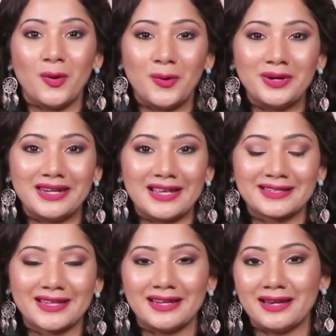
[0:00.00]
own dead
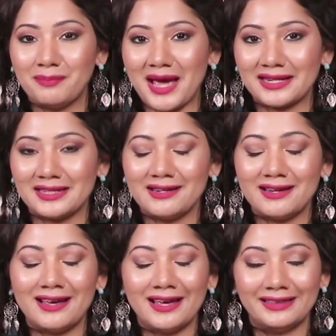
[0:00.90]
skin and
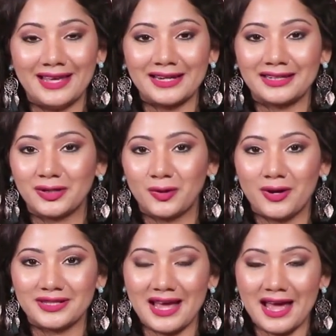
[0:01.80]
bacteria, and that can
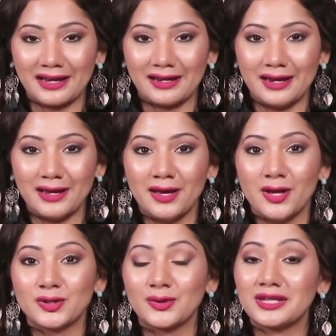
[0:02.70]
cause acne.
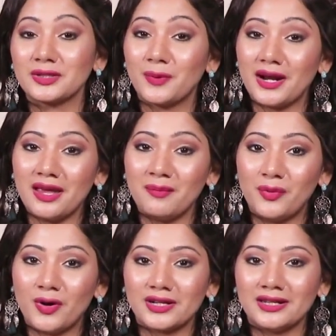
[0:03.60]
So it is very
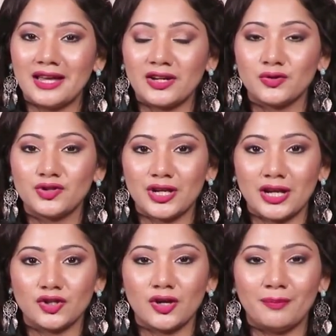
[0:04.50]
important that you
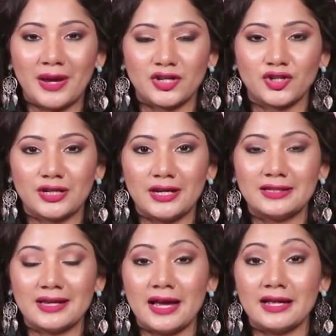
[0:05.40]
change your bed
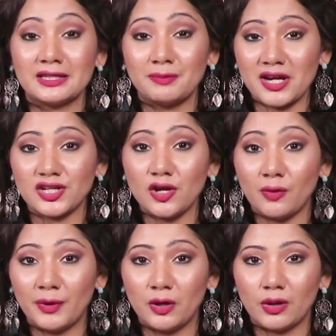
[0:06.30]
sheets and especially
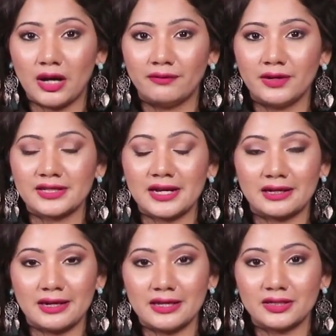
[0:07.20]
your pillow covers
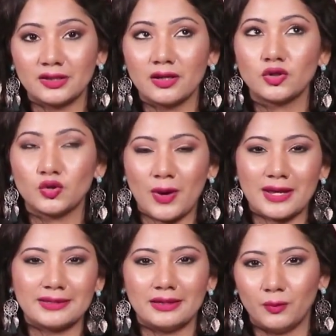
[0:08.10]
at least
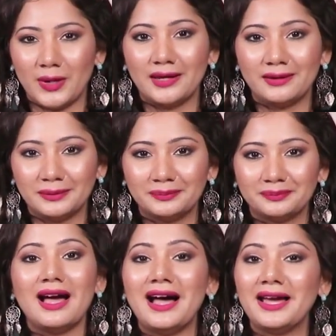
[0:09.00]
twice in a week.
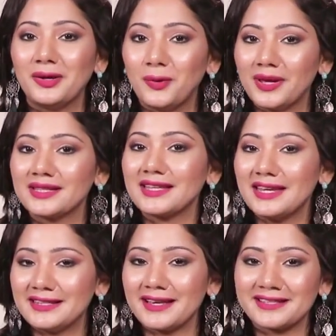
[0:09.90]
I know it's
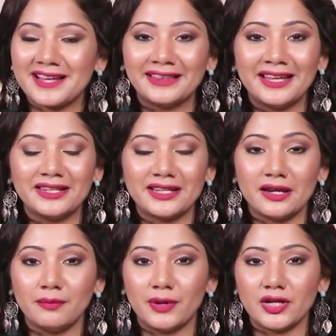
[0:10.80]
easier said than
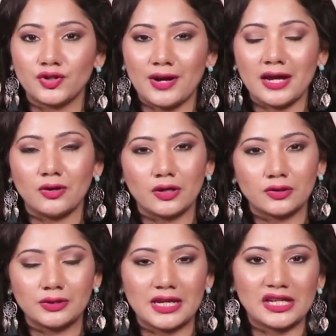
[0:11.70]
done, but try
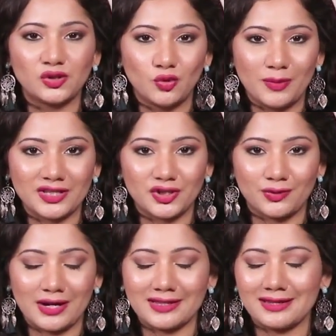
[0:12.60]
not to take too much
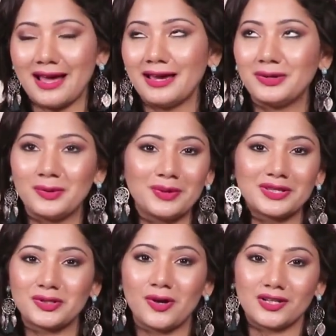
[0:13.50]
stress. I know
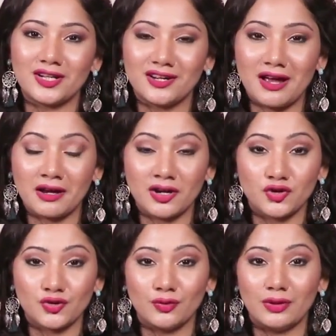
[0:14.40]
it's not under our
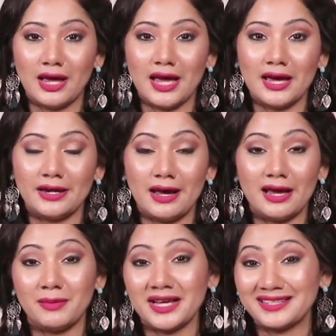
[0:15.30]
control, and
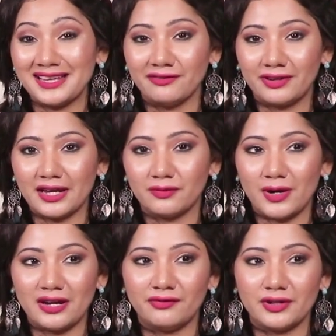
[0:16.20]
I myself get
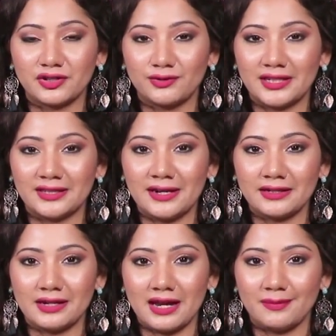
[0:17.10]
very frustrated
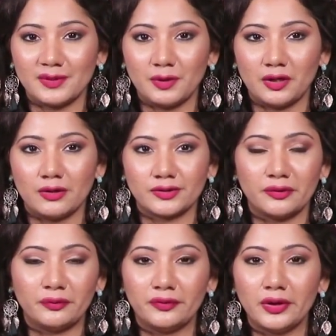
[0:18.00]
at times because
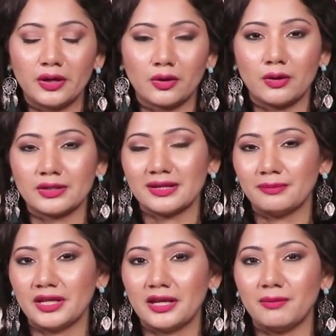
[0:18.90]
of work or
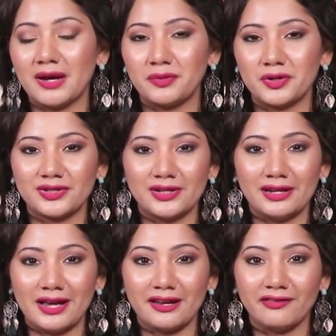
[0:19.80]
something in my personal
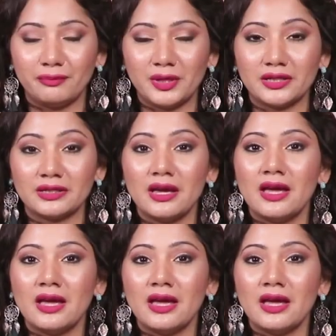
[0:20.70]
life, but